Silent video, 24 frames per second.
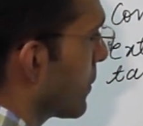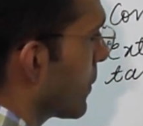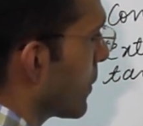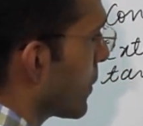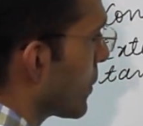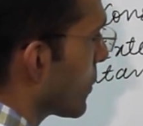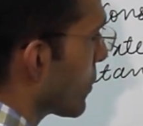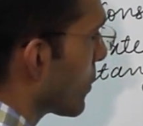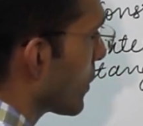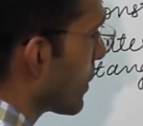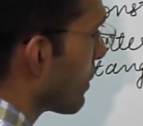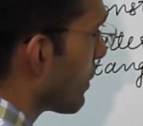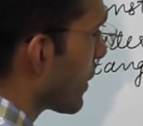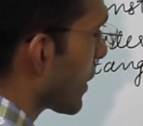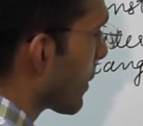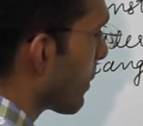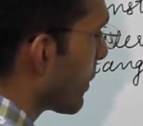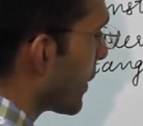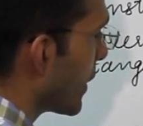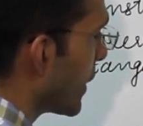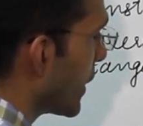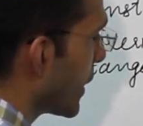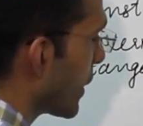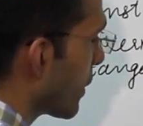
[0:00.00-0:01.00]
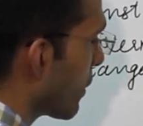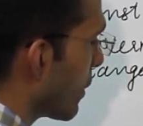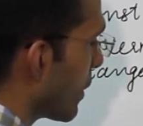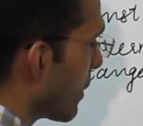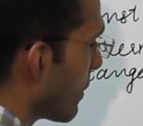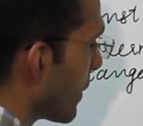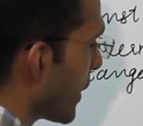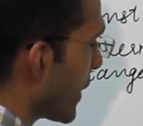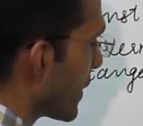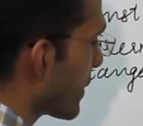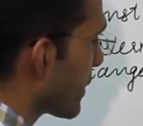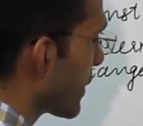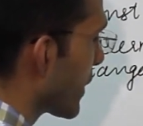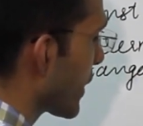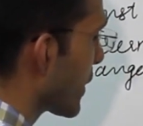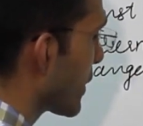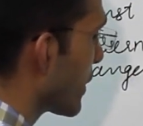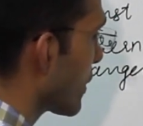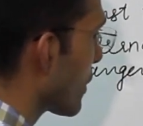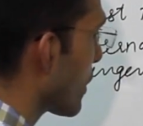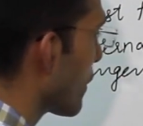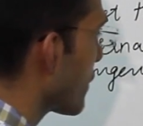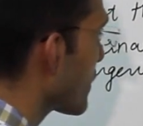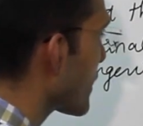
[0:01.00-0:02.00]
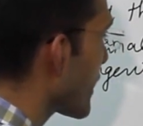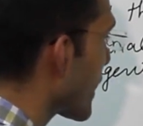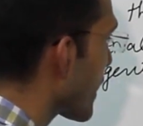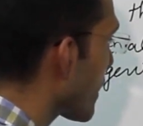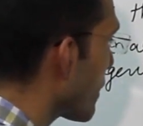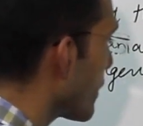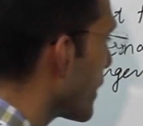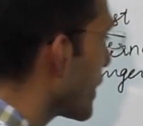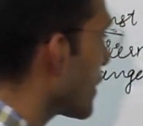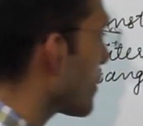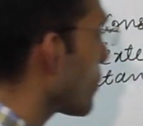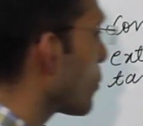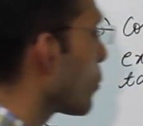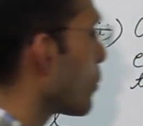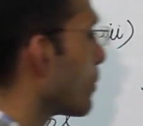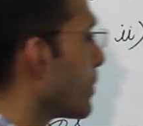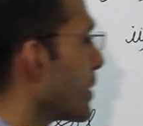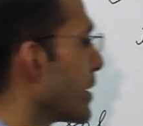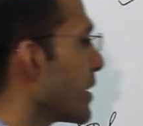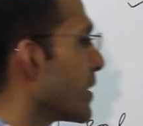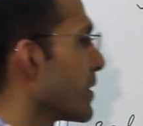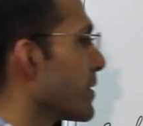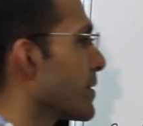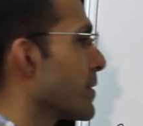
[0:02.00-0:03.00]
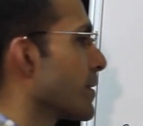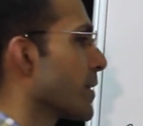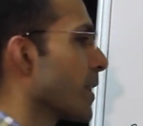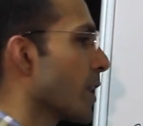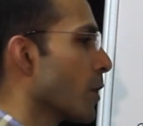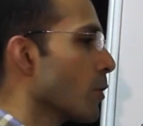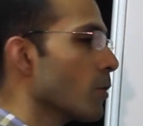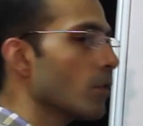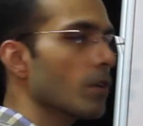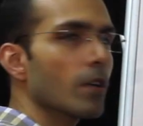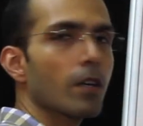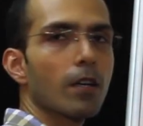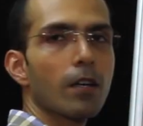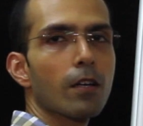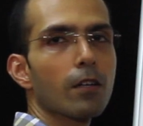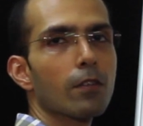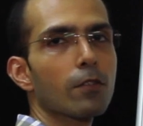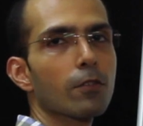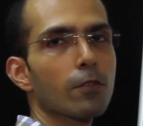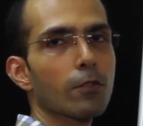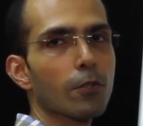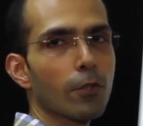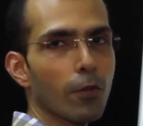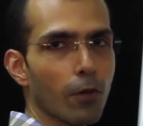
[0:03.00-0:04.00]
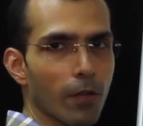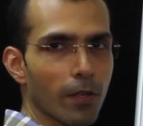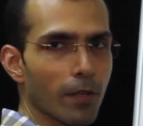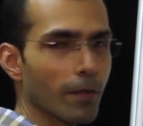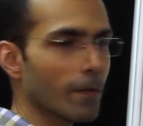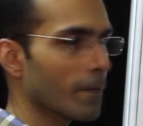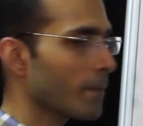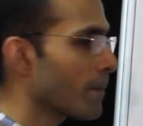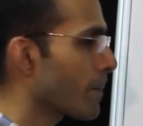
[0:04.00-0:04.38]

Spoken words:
So the perpendicular bisector of segment OB is now drawn.